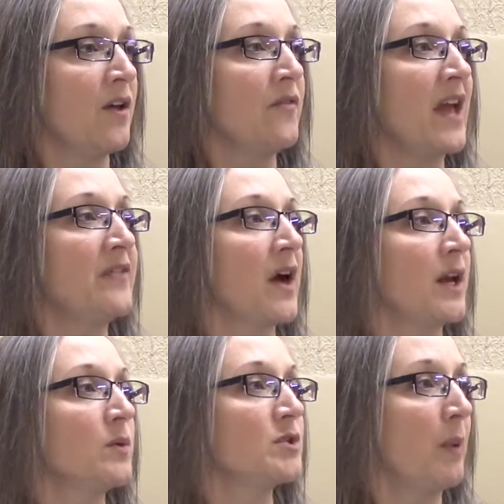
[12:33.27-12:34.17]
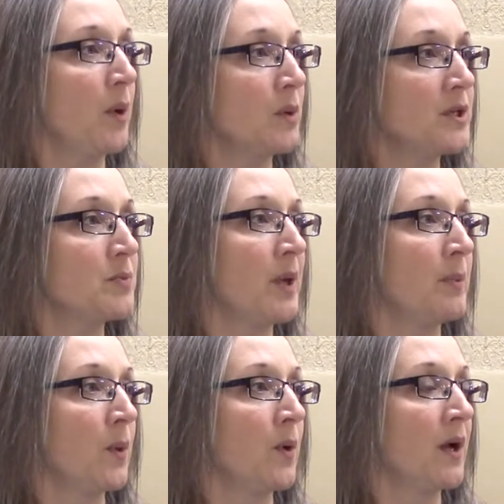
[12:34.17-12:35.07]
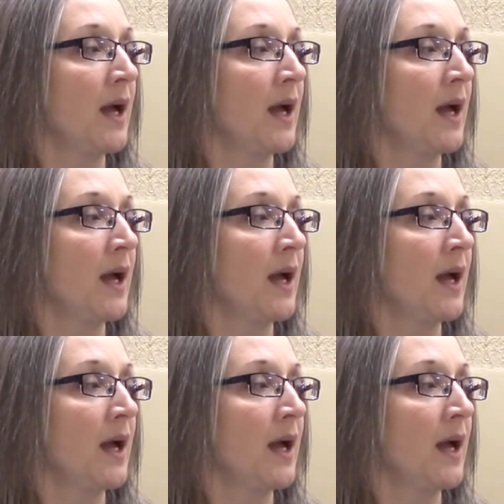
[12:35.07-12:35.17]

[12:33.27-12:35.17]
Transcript: They thought it was Polish people,